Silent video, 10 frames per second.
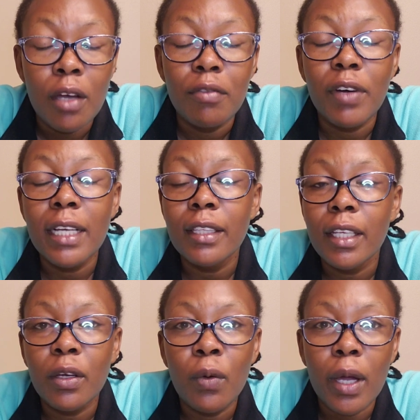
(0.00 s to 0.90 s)
Find
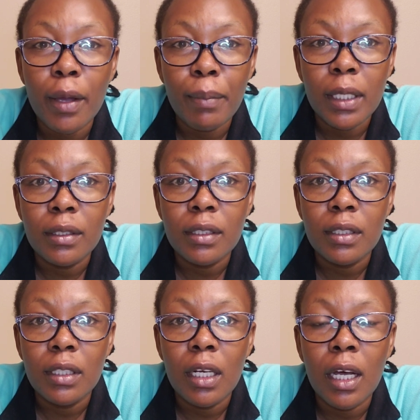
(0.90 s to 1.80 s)
the
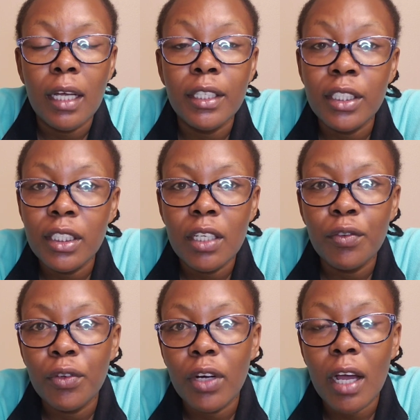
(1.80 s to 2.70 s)
requirements
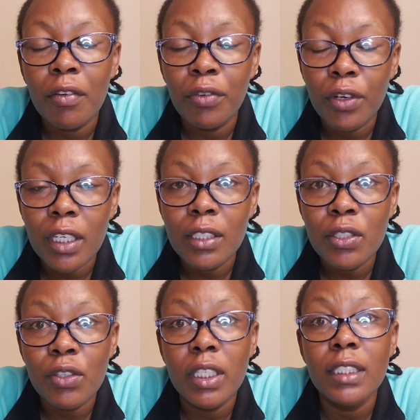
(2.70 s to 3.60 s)
needed for a
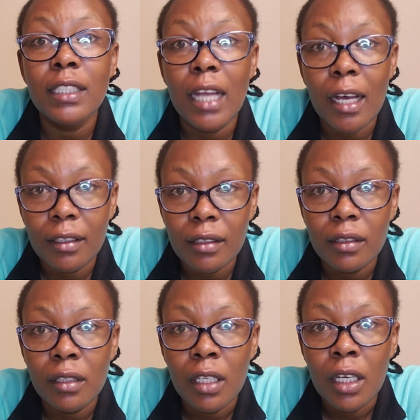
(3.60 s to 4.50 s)
foreign trained
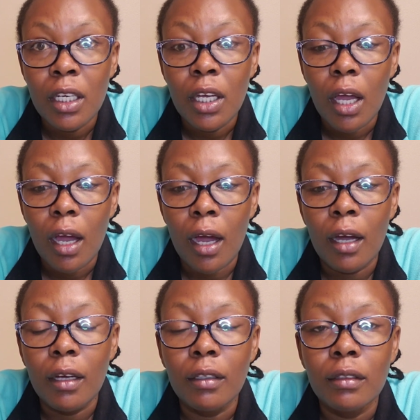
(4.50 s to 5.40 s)
nurse.
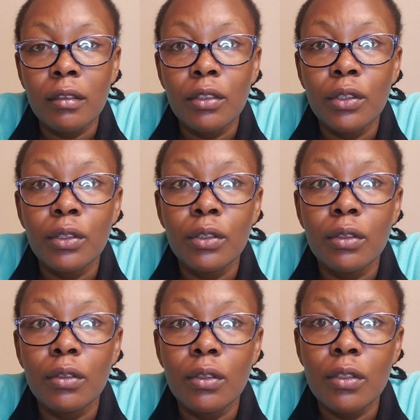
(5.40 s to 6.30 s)

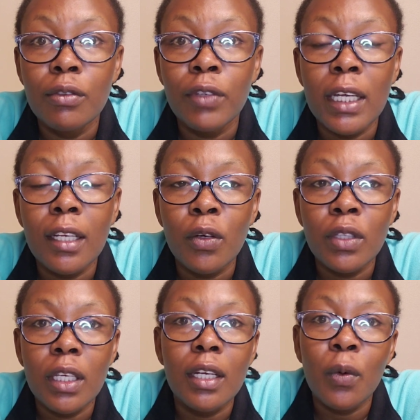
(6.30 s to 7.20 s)
You find
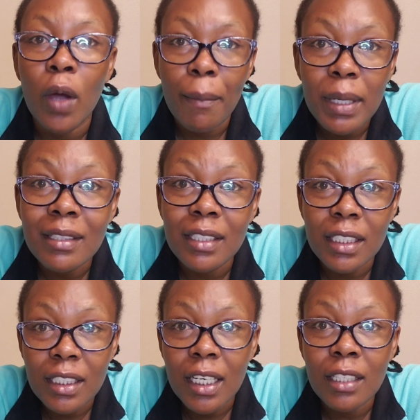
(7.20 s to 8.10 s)
out the requirements
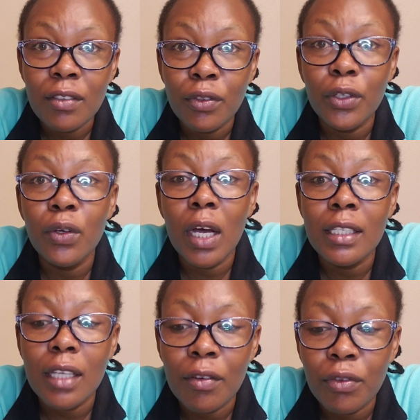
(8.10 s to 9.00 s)
needed for you
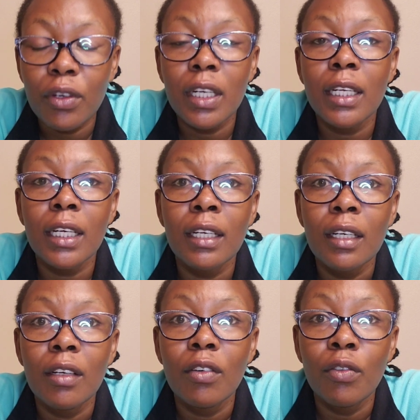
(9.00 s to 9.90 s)
as a
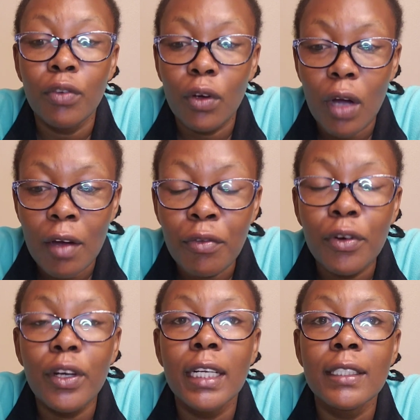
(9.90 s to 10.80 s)
foreigner, for a
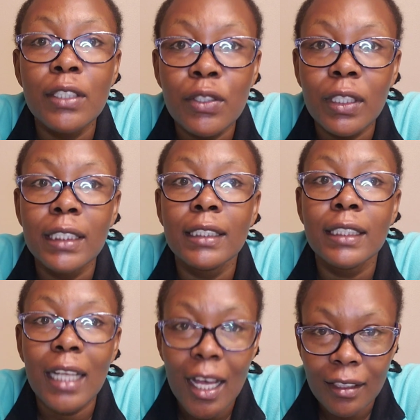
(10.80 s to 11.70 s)
foreign
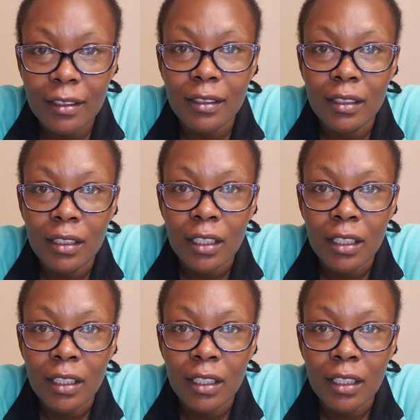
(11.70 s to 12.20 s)
trained nurse.